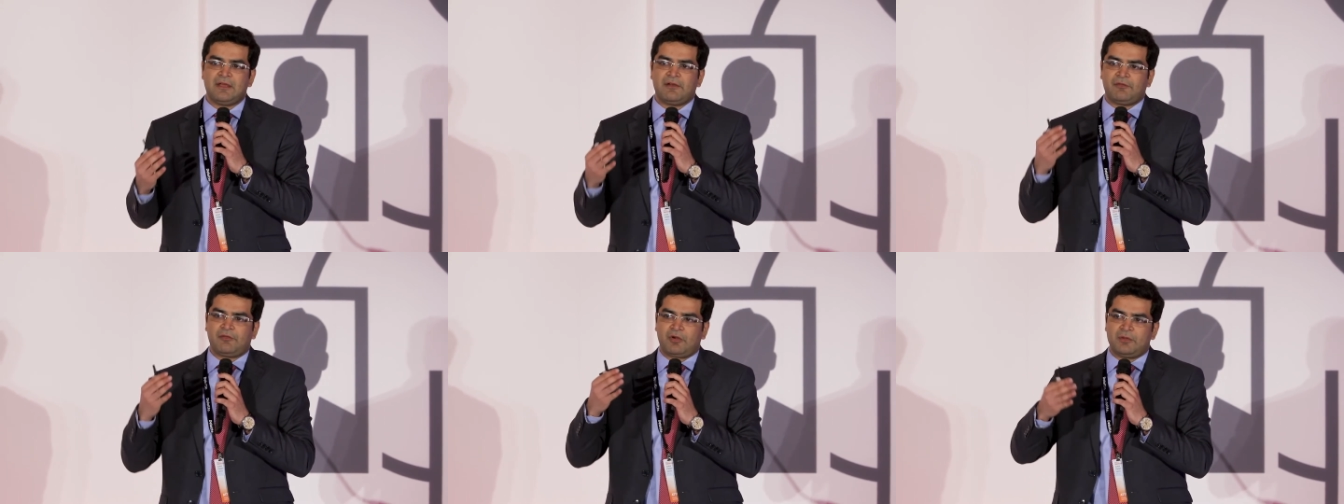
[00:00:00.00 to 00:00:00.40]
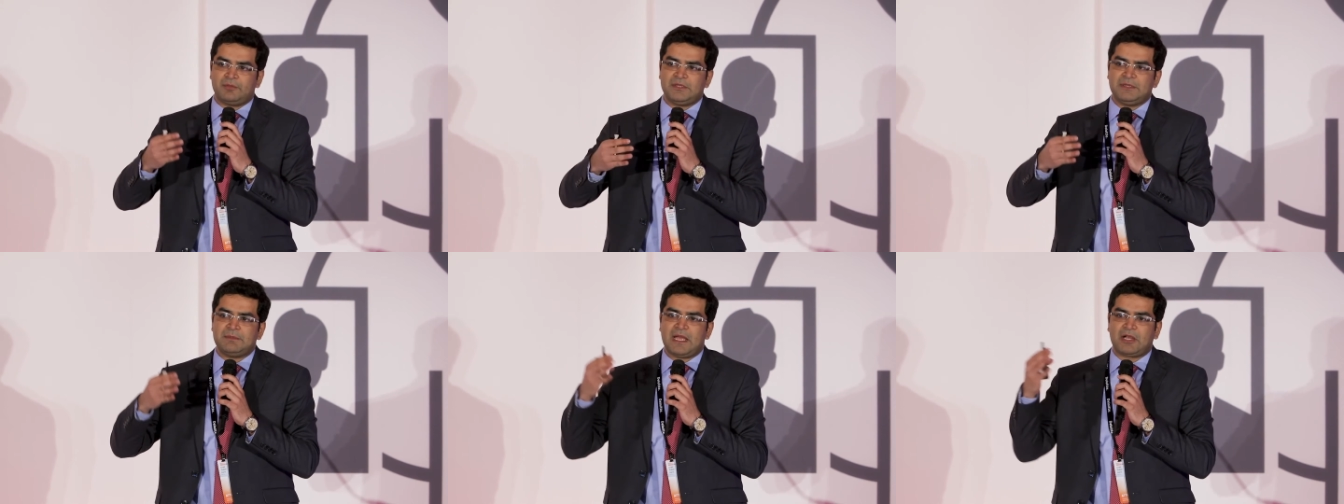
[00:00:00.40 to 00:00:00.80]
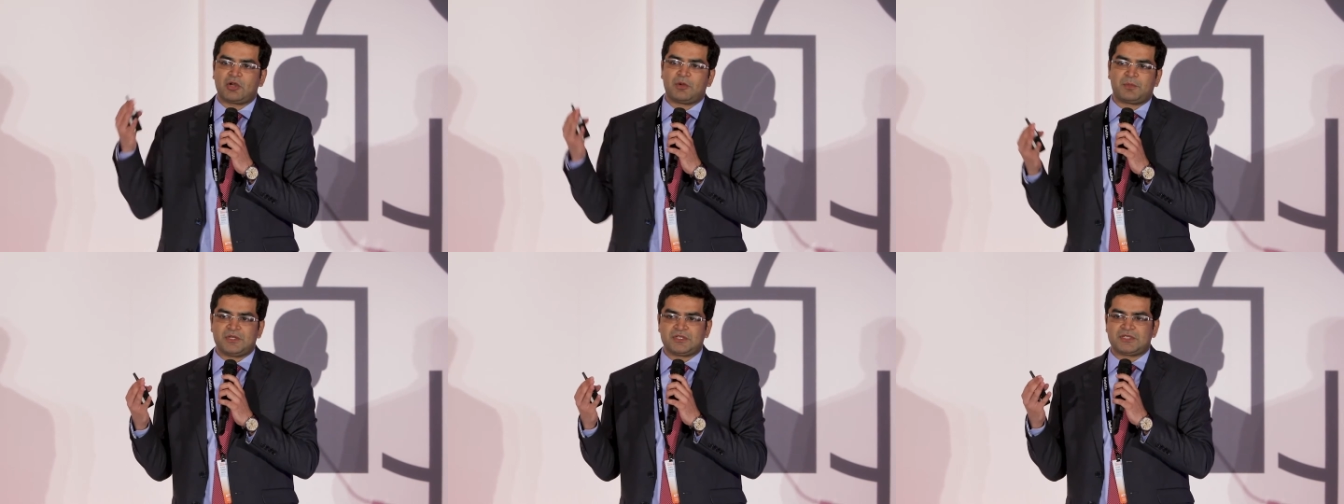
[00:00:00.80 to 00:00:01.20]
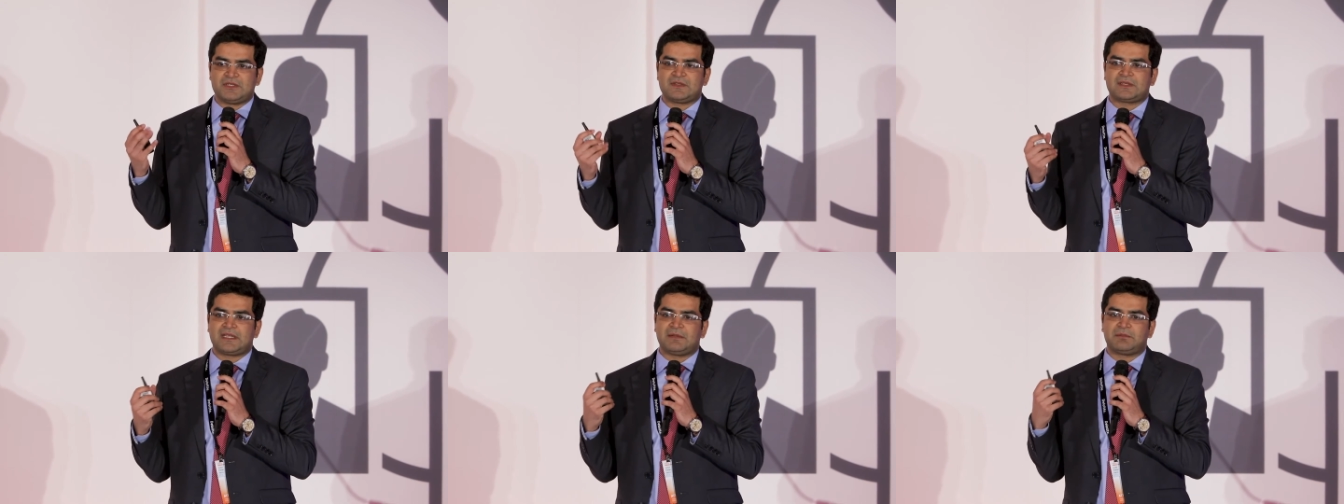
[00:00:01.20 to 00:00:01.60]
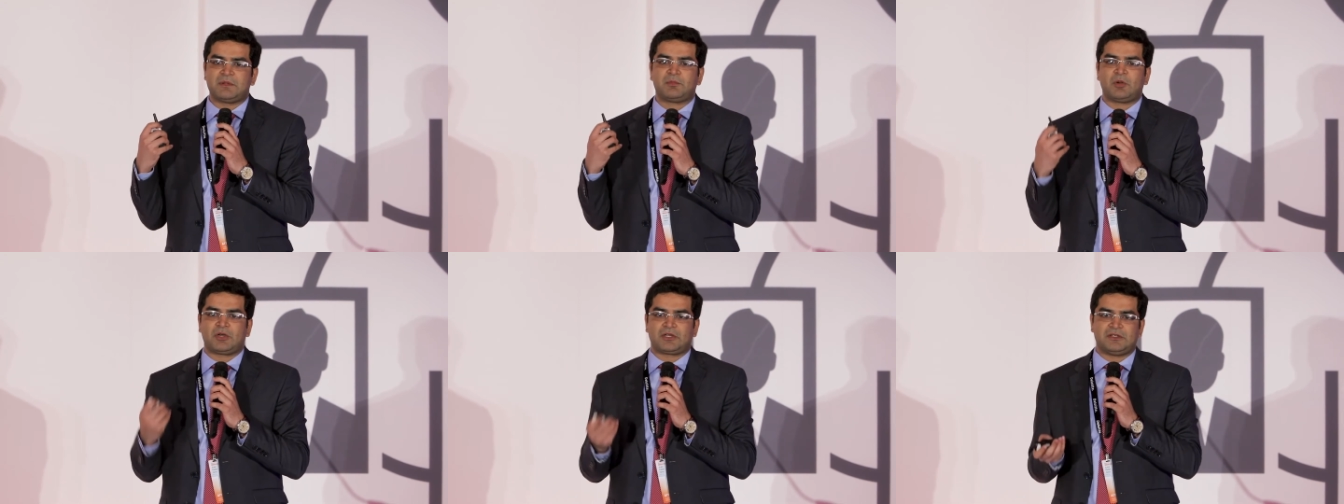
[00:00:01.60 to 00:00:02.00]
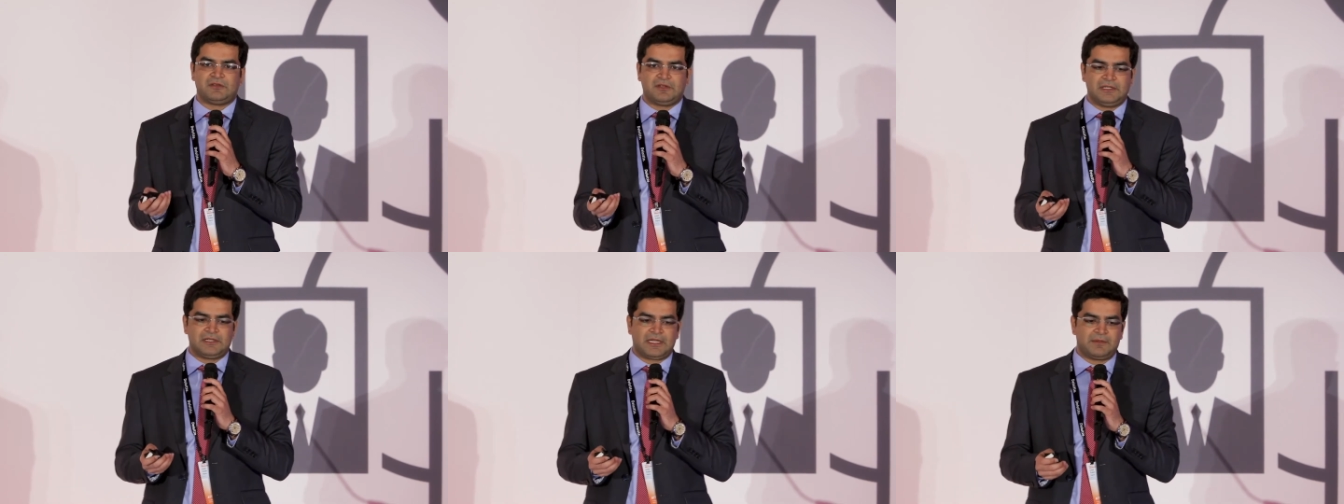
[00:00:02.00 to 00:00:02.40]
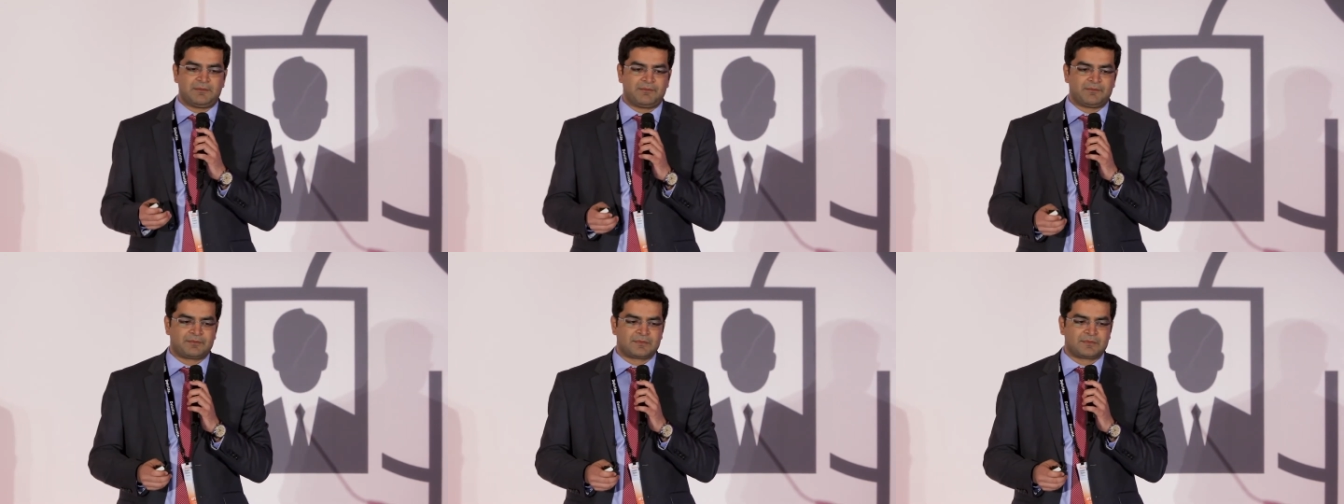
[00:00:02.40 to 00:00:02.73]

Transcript: from the back operations can be brought in real time.